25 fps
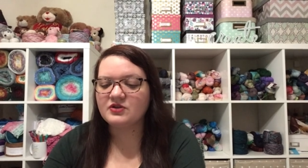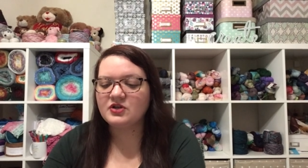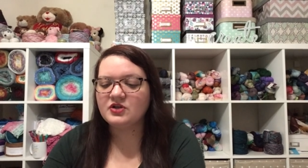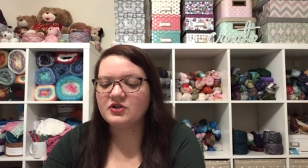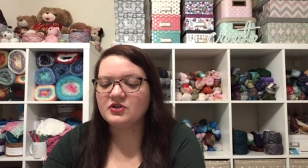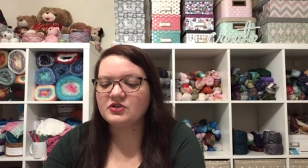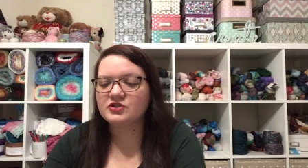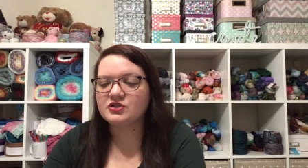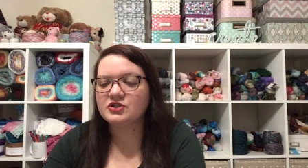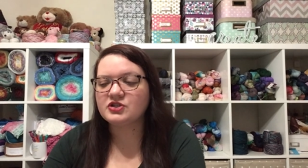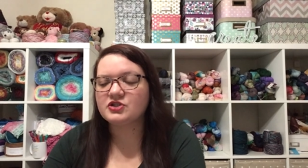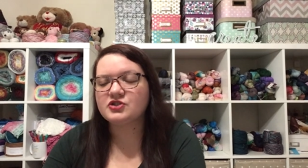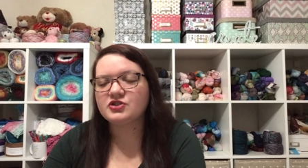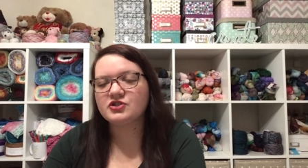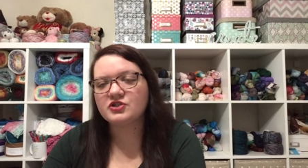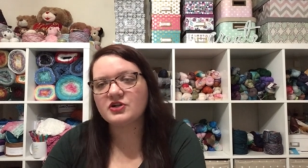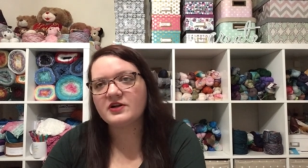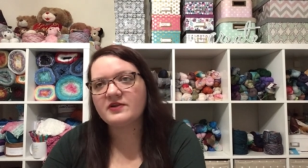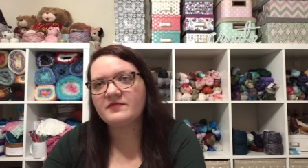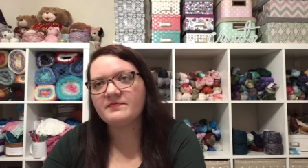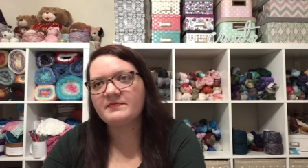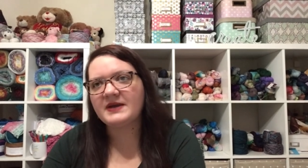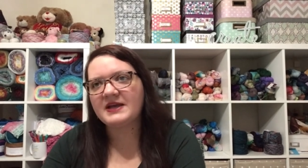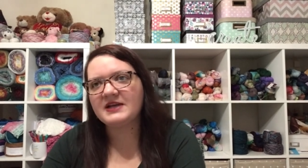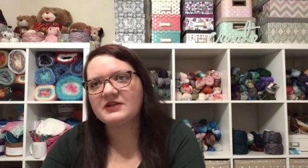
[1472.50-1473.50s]
she should
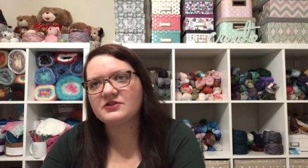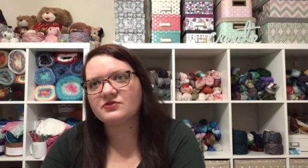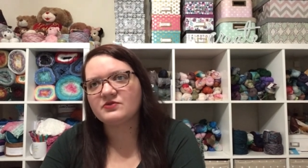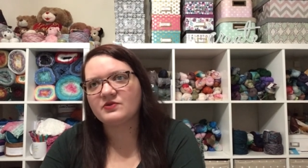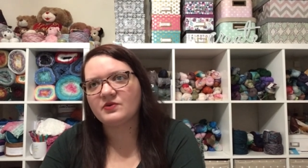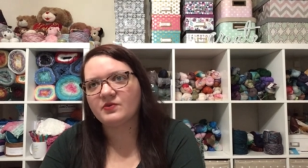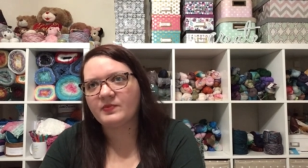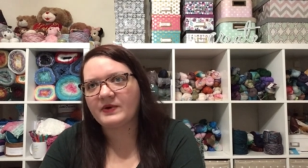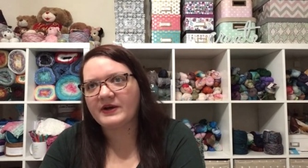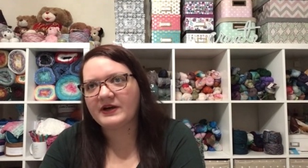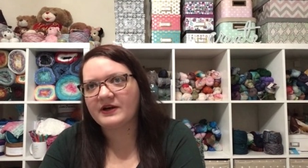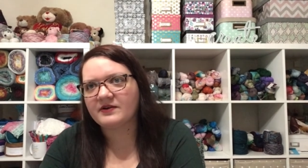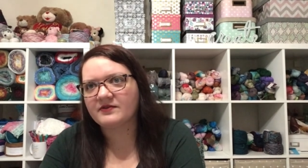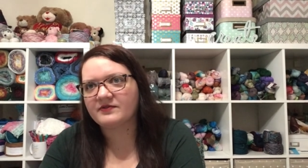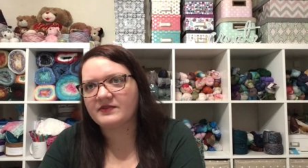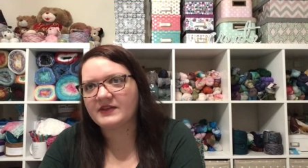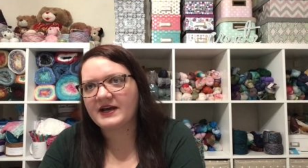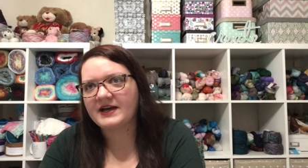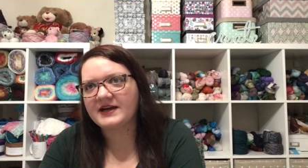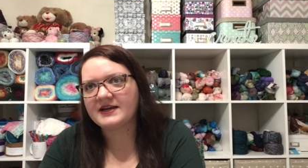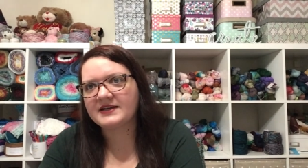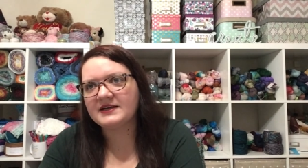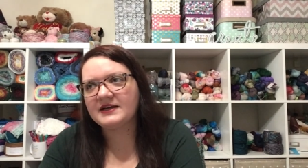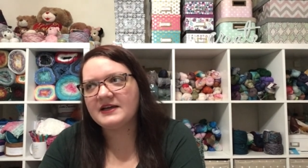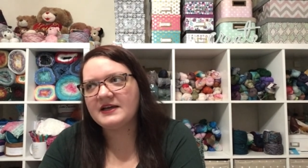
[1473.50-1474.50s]
have made you aware of
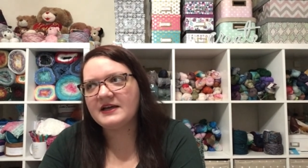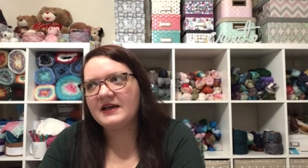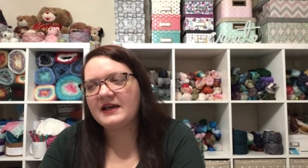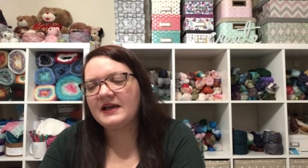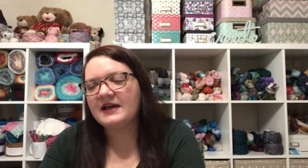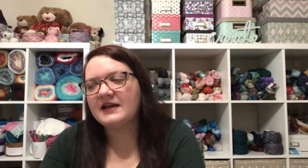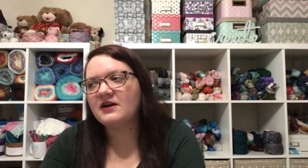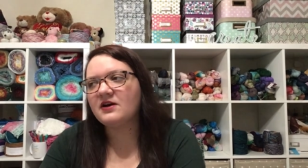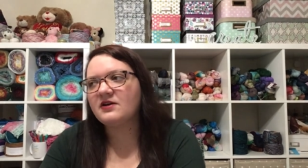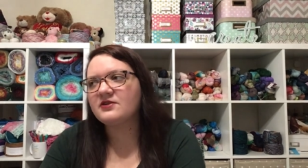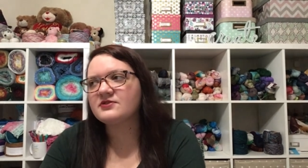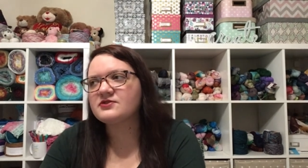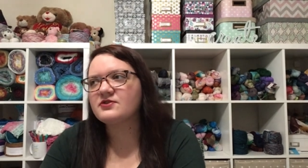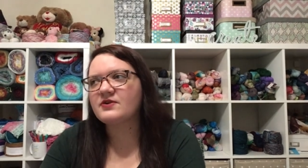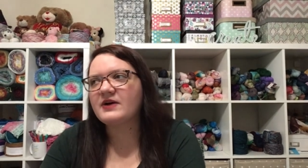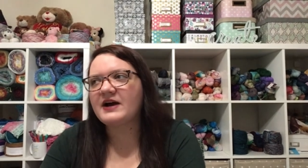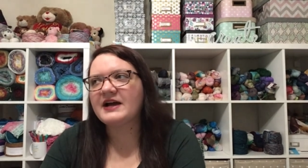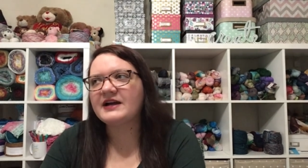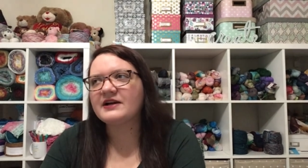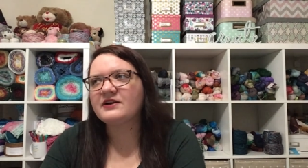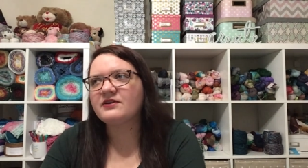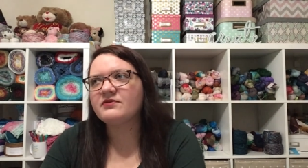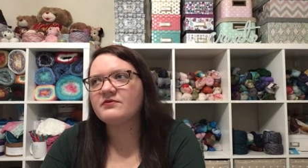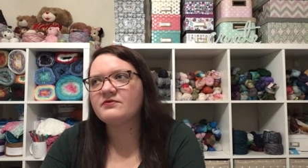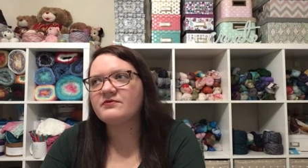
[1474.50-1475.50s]
that. And also, I
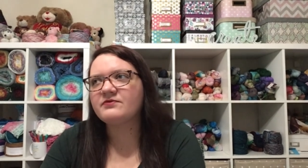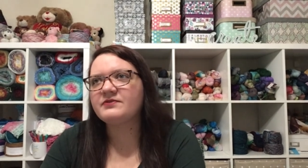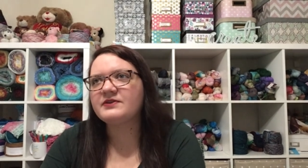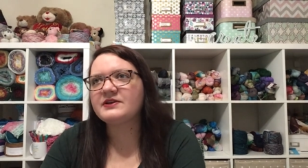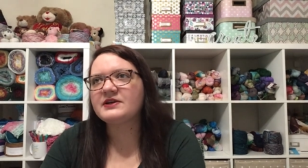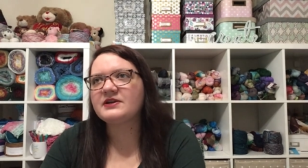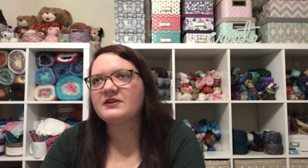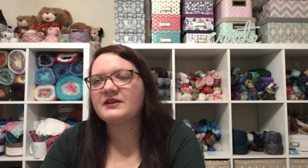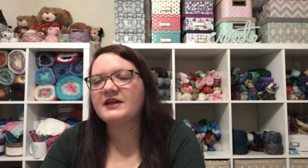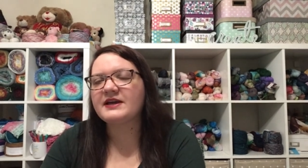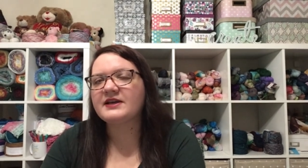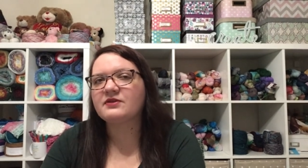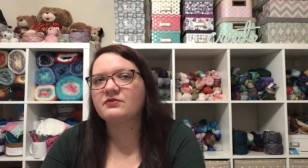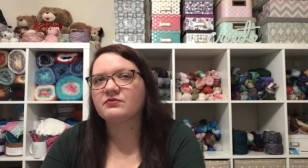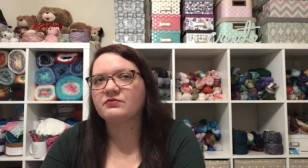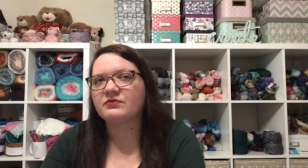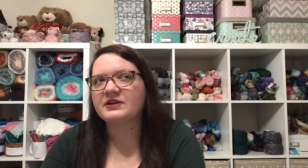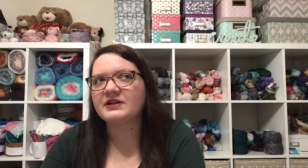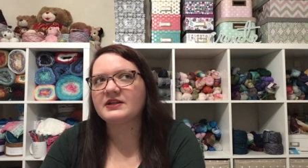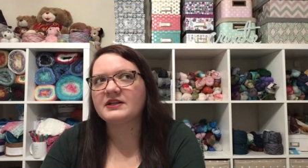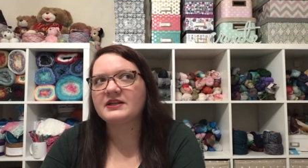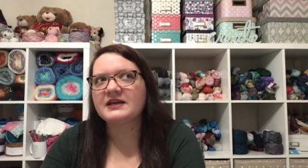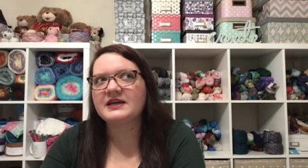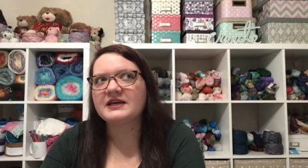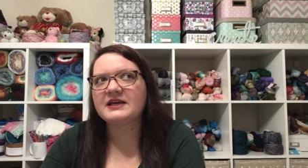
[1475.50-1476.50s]
don't feel like
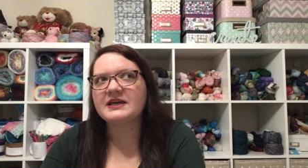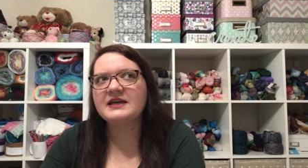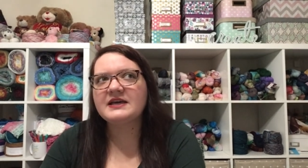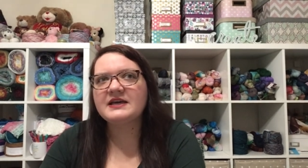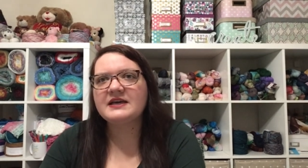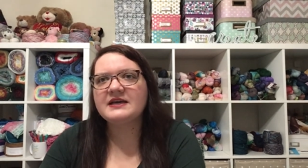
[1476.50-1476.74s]
really